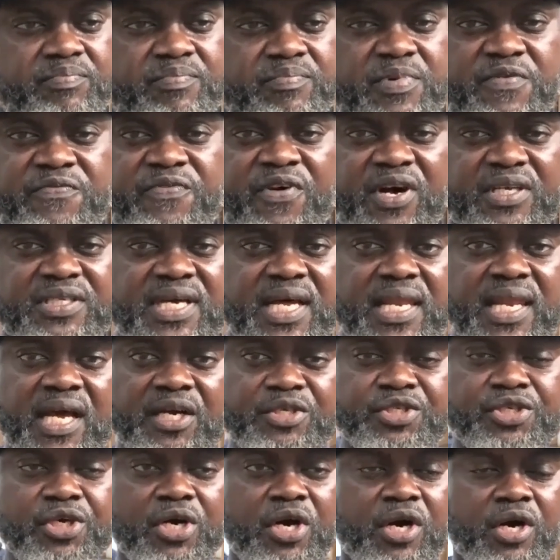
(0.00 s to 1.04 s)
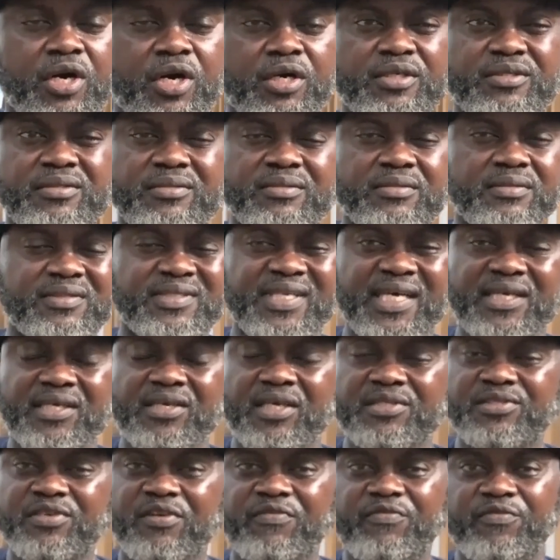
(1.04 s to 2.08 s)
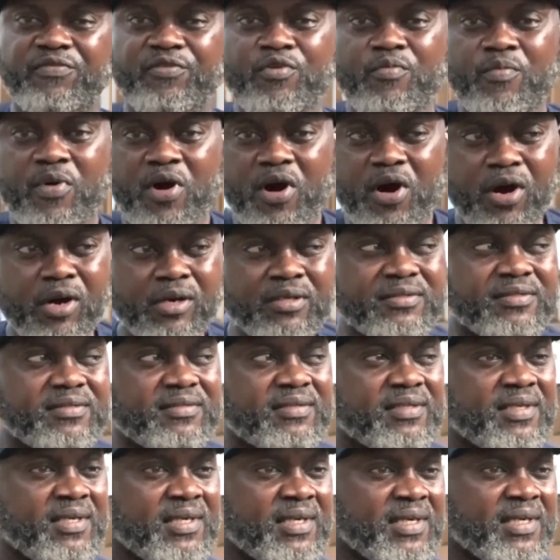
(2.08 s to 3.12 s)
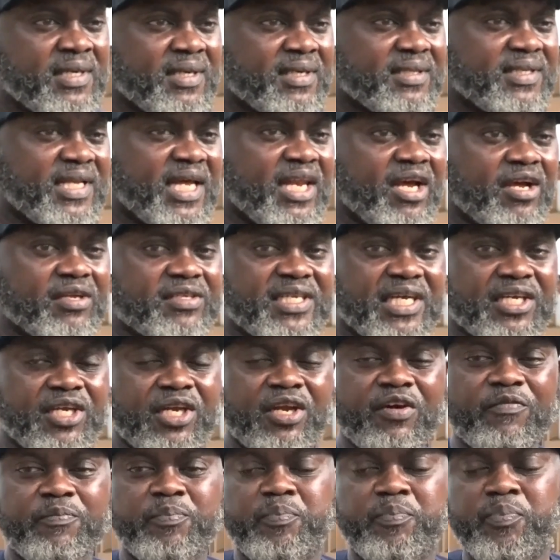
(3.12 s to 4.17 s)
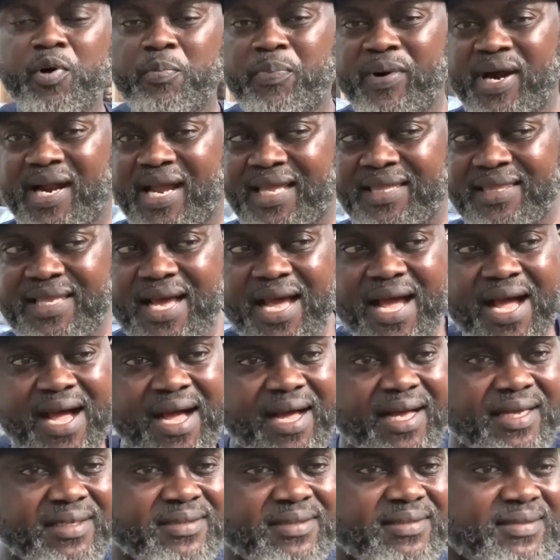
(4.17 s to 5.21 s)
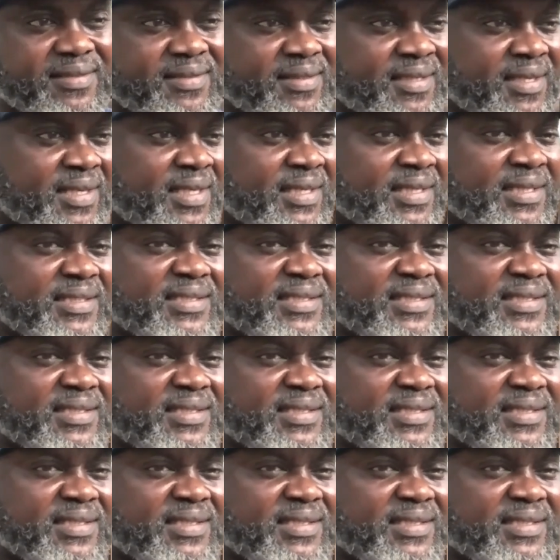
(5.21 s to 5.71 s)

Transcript: Before the election, there's a lot of rumors, there's a lot of propagandas,